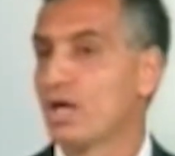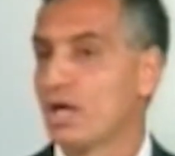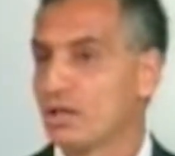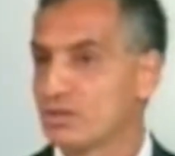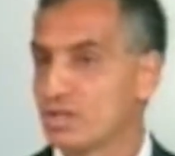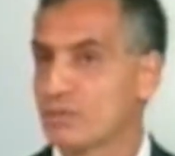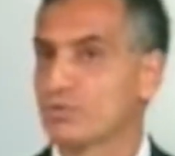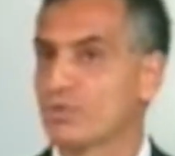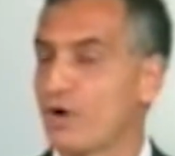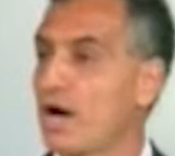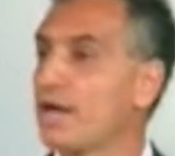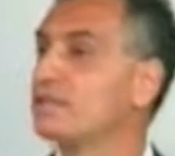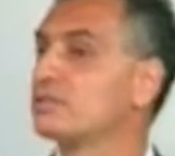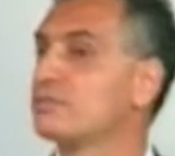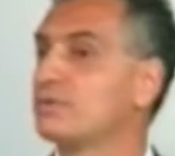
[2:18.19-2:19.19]
In terms of
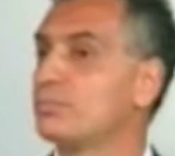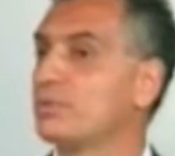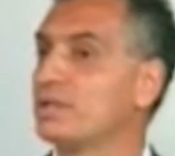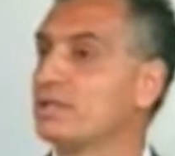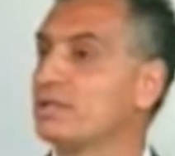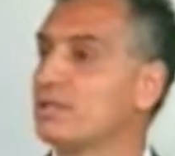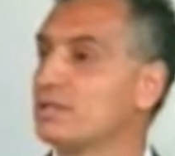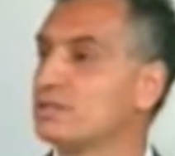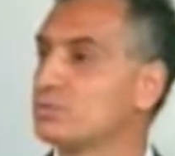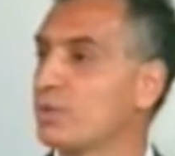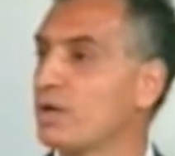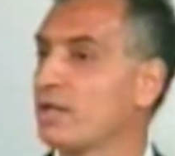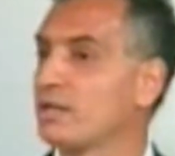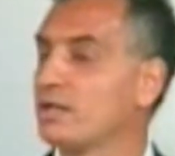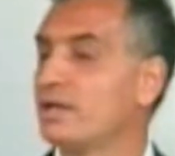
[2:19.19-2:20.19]
height of the building as
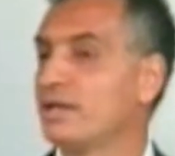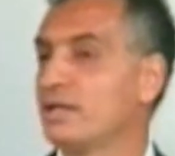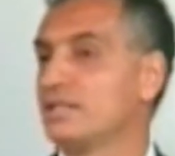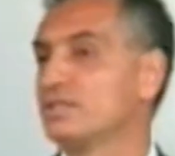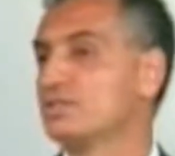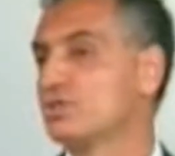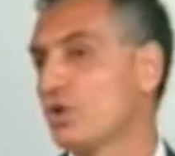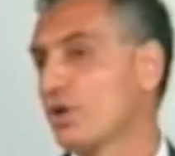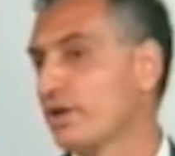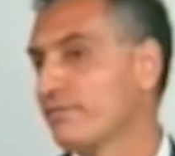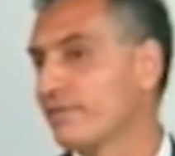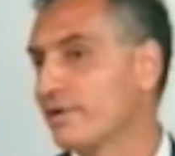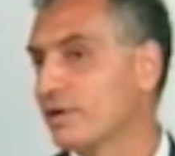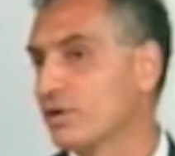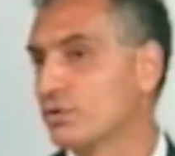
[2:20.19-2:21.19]
well, it is not a
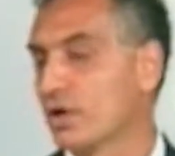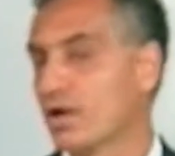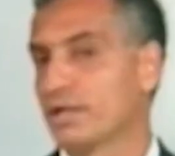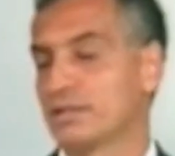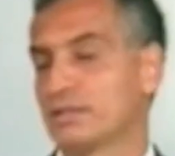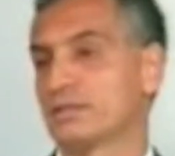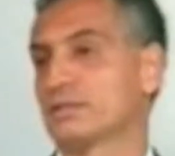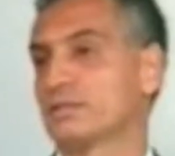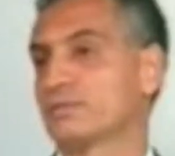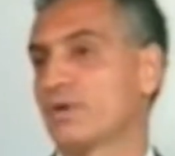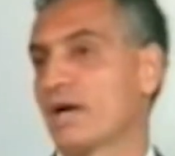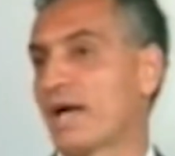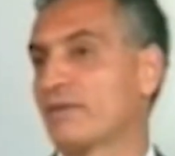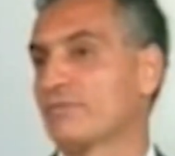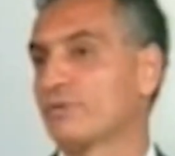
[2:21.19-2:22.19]
very good idea to
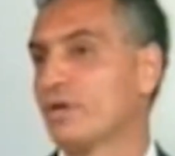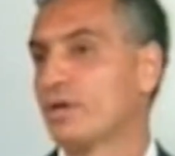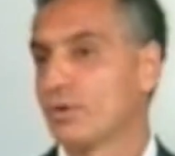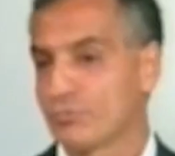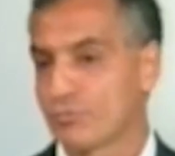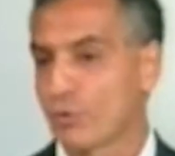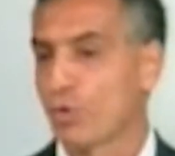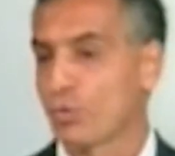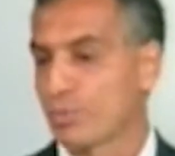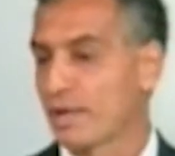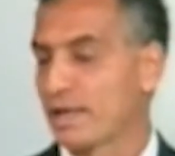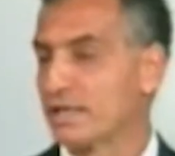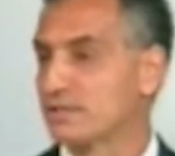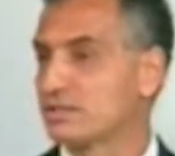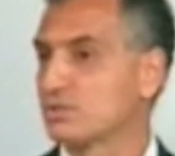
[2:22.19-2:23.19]
have floor
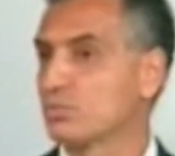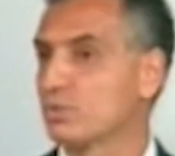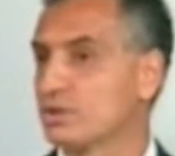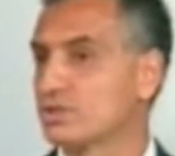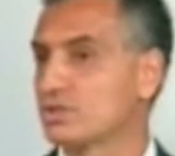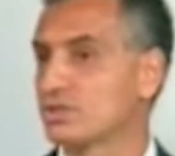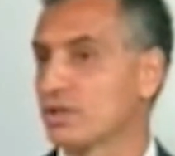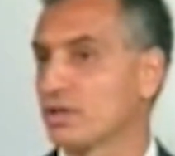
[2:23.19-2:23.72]
plates which